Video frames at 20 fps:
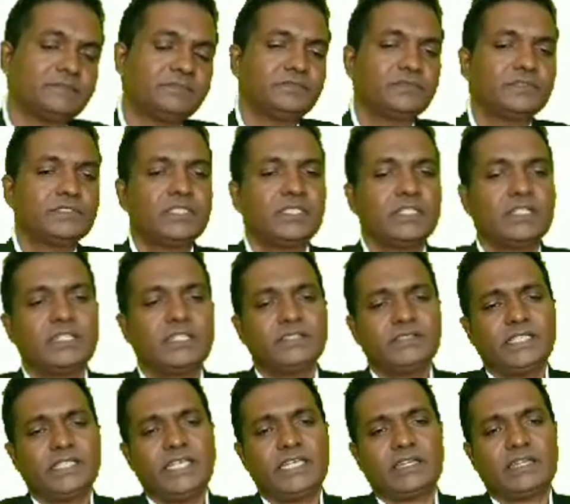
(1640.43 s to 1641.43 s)
Now see here,
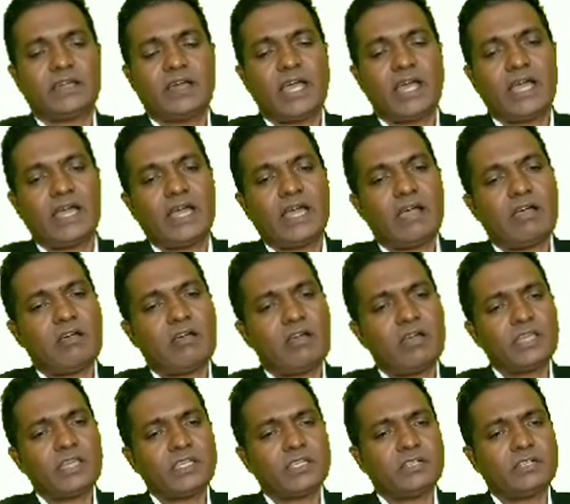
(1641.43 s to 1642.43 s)
according to
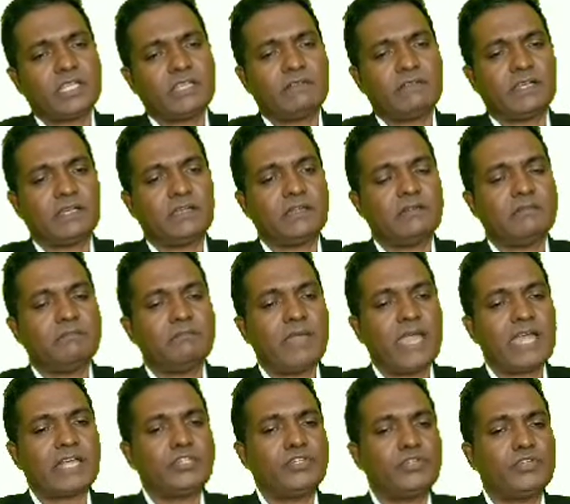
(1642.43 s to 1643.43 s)
given, magnitude
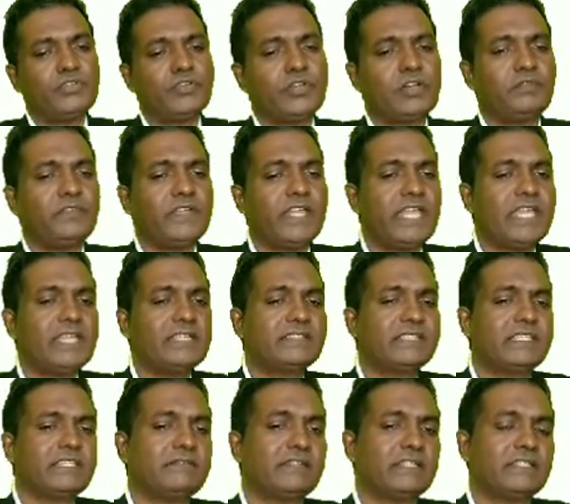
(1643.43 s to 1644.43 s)
of A is given,
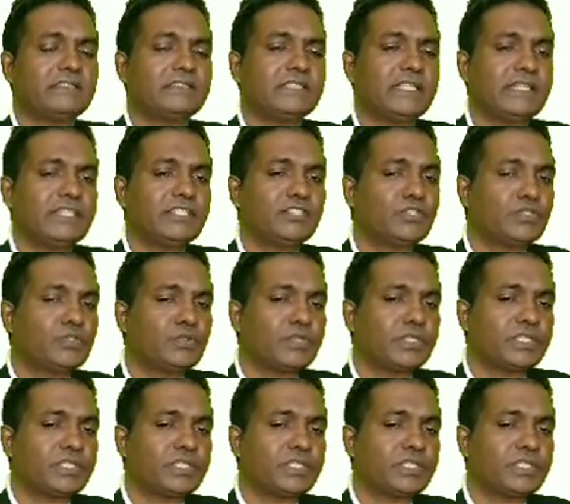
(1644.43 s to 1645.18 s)
that is root 3,